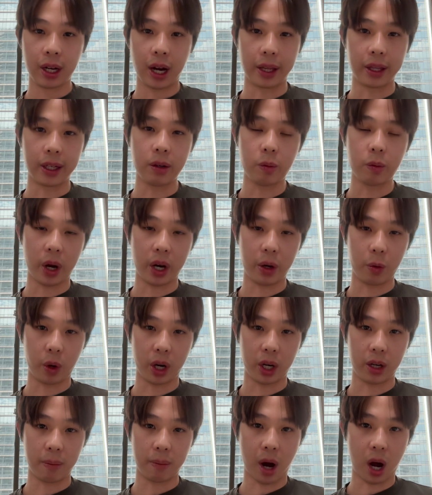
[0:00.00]
I think
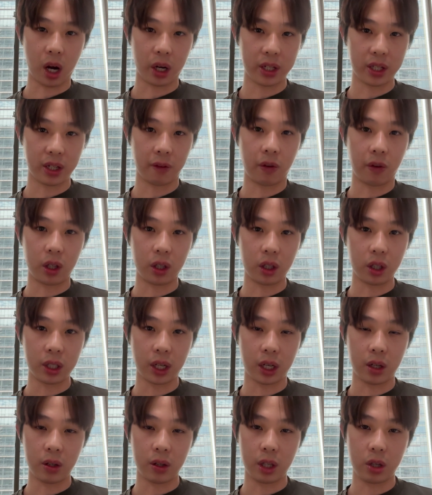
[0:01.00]
when the markets are
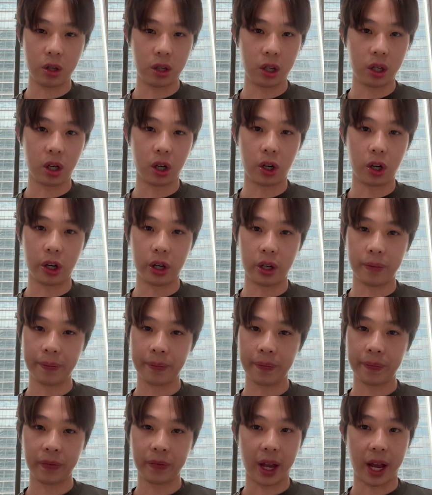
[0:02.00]
volatile, you could earn
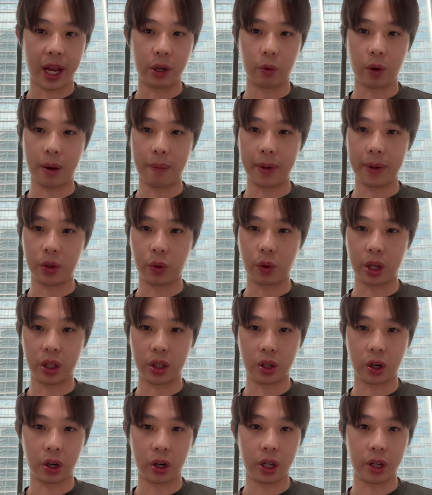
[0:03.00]
anywhere
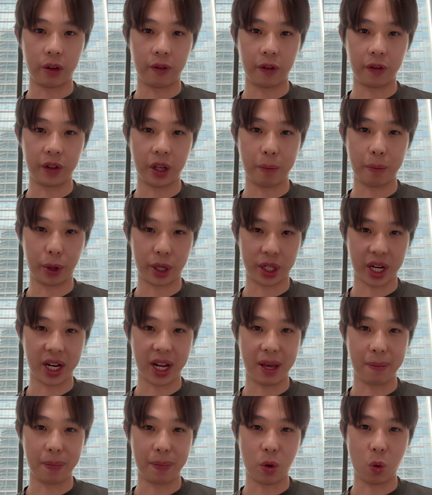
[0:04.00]
between 30 to
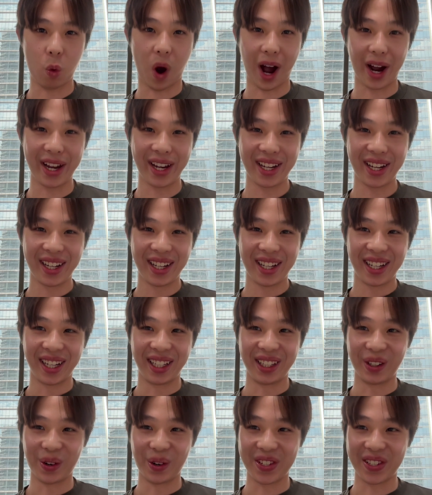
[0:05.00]
50% APY
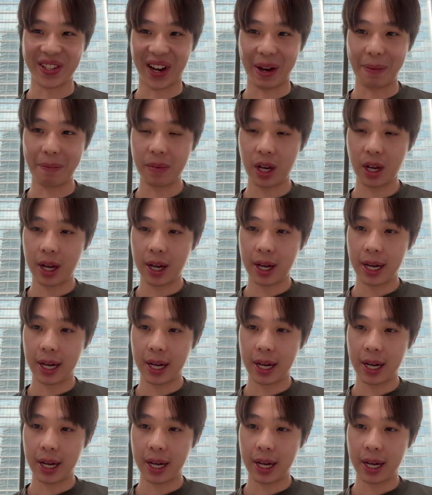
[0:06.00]
in those time.